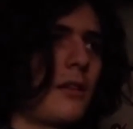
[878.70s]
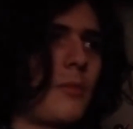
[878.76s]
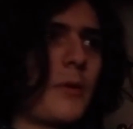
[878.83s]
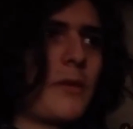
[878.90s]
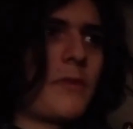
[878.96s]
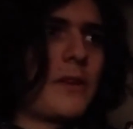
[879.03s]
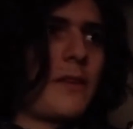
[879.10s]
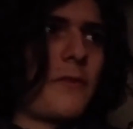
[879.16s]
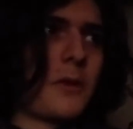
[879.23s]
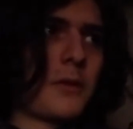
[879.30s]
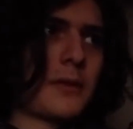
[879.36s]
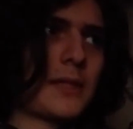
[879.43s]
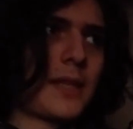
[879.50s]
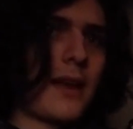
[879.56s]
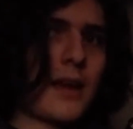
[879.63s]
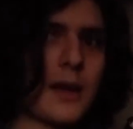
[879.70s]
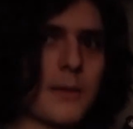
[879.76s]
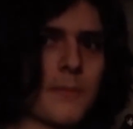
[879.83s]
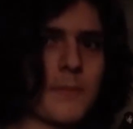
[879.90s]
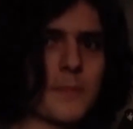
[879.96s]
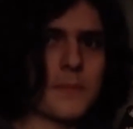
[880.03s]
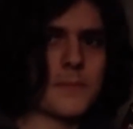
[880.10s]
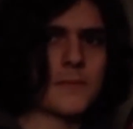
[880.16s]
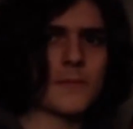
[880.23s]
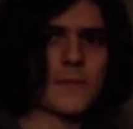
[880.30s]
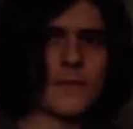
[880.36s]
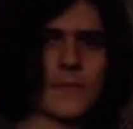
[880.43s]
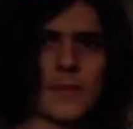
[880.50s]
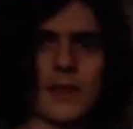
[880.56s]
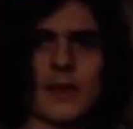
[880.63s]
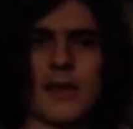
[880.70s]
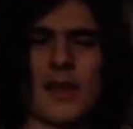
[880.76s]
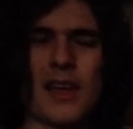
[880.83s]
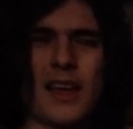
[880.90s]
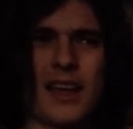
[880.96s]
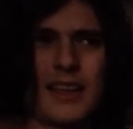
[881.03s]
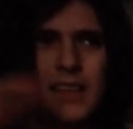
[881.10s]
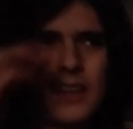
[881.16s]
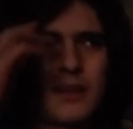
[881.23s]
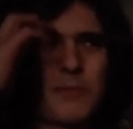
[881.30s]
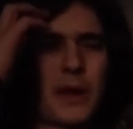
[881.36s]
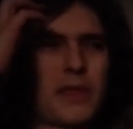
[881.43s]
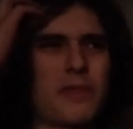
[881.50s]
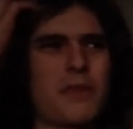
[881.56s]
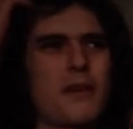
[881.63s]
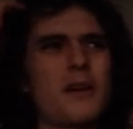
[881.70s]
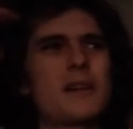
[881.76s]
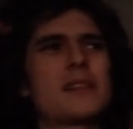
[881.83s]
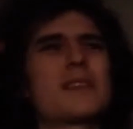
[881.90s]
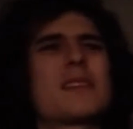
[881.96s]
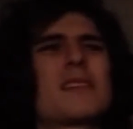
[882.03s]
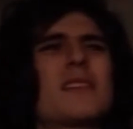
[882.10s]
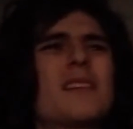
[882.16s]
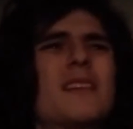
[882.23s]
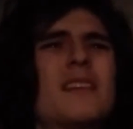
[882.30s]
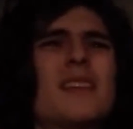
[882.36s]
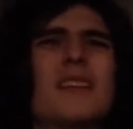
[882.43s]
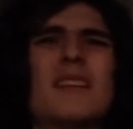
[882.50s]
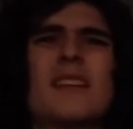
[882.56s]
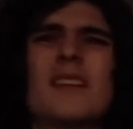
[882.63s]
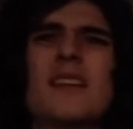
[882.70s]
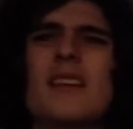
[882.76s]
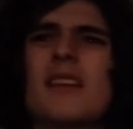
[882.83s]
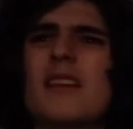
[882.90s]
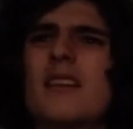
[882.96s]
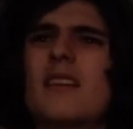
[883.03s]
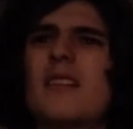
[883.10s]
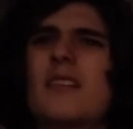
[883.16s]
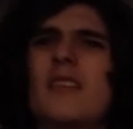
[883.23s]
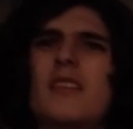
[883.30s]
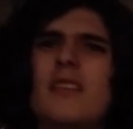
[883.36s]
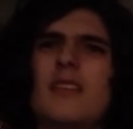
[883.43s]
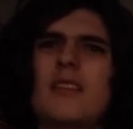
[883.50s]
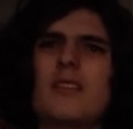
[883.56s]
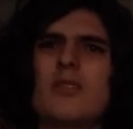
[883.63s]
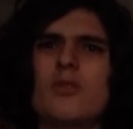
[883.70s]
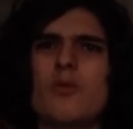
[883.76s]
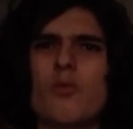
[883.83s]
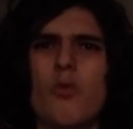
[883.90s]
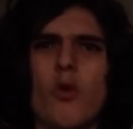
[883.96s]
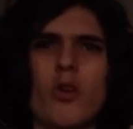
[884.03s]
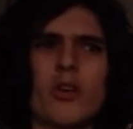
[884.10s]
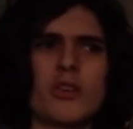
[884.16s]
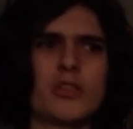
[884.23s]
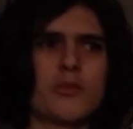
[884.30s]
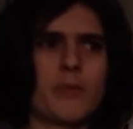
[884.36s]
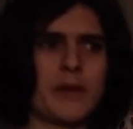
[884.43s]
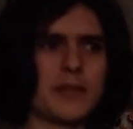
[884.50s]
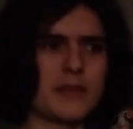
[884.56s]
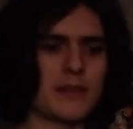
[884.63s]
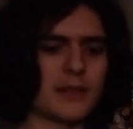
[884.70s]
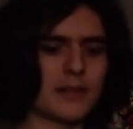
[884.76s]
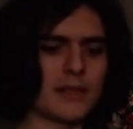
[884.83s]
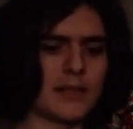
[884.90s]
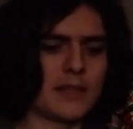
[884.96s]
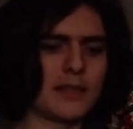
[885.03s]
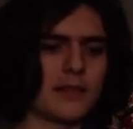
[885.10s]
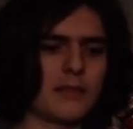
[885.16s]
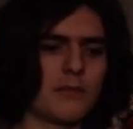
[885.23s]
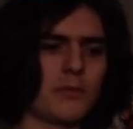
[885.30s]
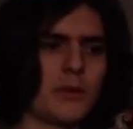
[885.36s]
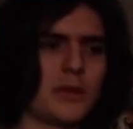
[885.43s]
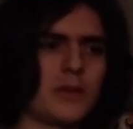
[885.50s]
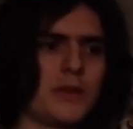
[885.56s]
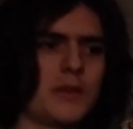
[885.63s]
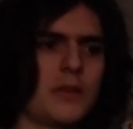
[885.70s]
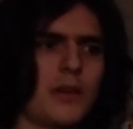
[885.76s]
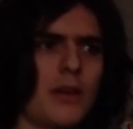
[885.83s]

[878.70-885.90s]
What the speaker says: bit of a difficult time getting my thoughts into words recently, which